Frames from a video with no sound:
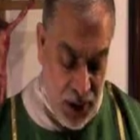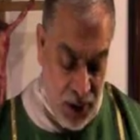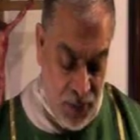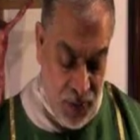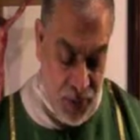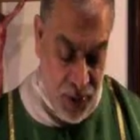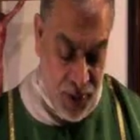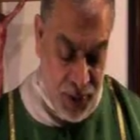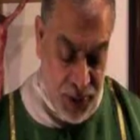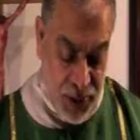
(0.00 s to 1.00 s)
If your
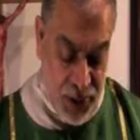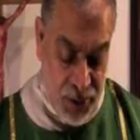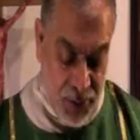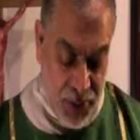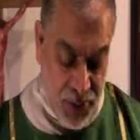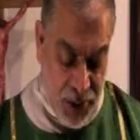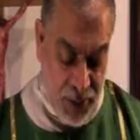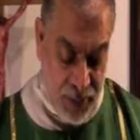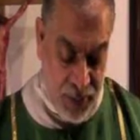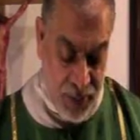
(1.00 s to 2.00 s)
brother sins, rebuke him,
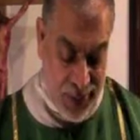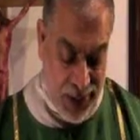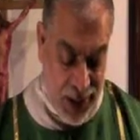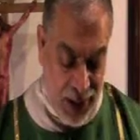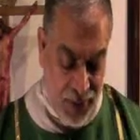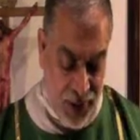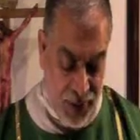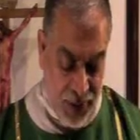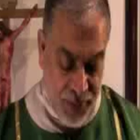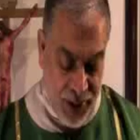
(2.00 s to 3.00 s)
and if he
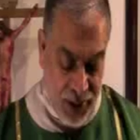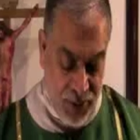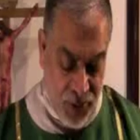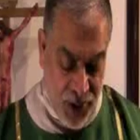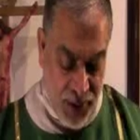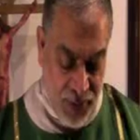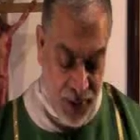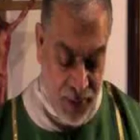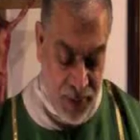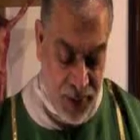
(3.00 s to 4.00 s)
repents, forgive
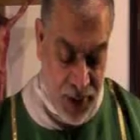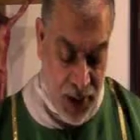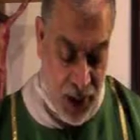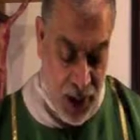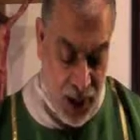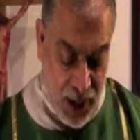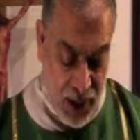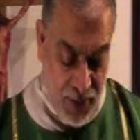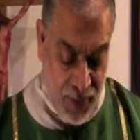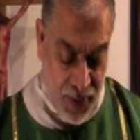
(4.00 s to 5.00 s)
him. And
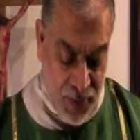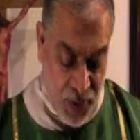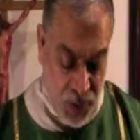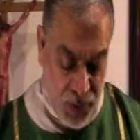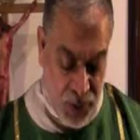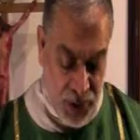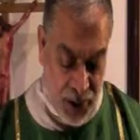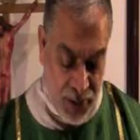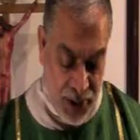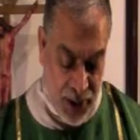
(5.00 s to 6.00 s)
if he wrongs you
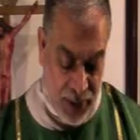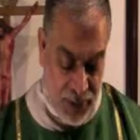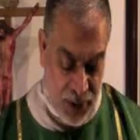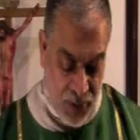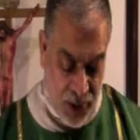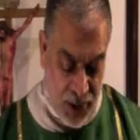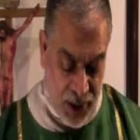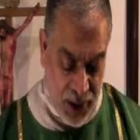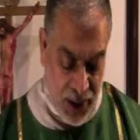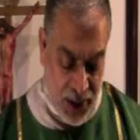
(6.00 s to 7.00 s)
seven times in one
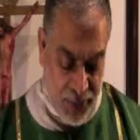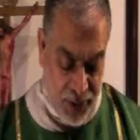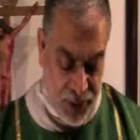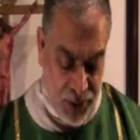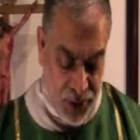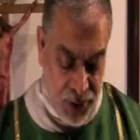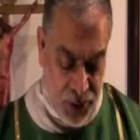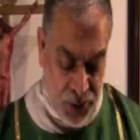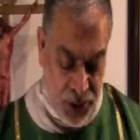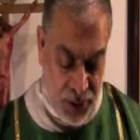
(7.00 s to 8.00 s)
day, and returns to
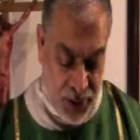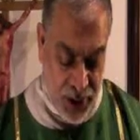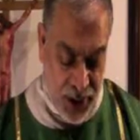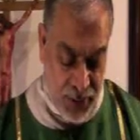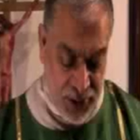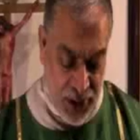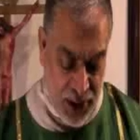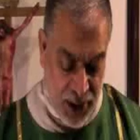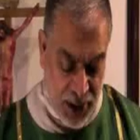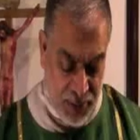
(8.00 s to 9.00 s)
you seven times
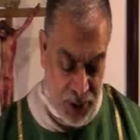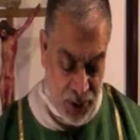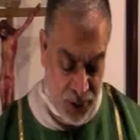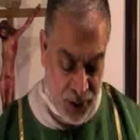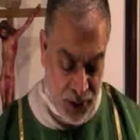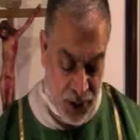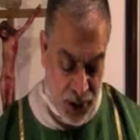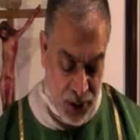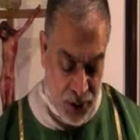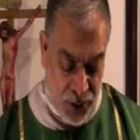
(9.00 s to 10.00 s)
saying, I am sorry,
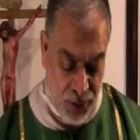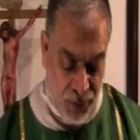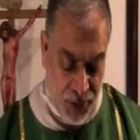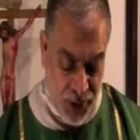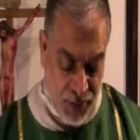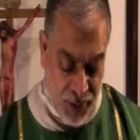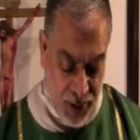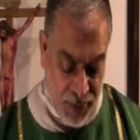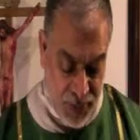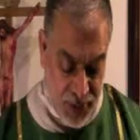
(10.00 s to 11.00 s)
you should forgive him.
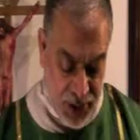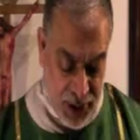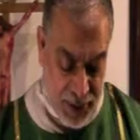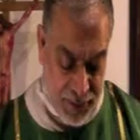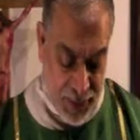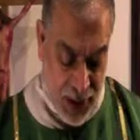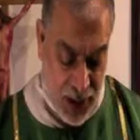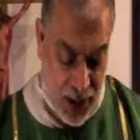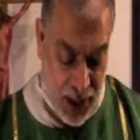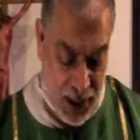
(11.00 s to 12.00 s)

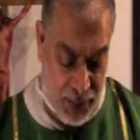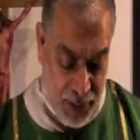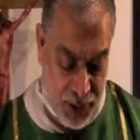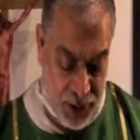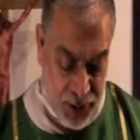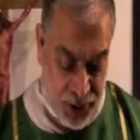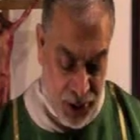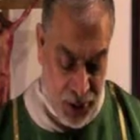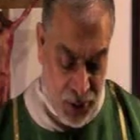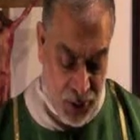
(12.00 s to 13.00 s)
And the apostle
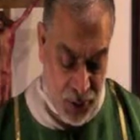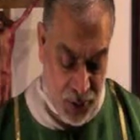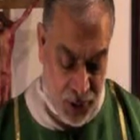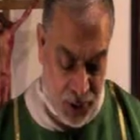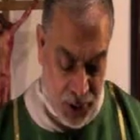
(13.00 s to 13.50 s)
said to the Lord,